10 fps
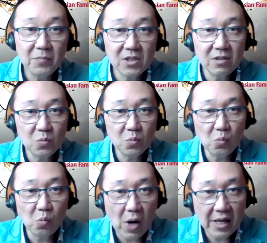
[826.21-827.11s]
Just
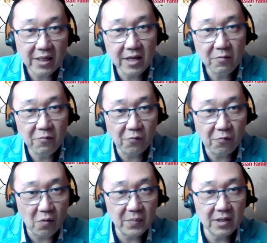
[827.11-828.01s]
one thing
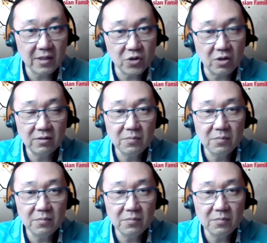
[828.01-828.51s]
for me, John,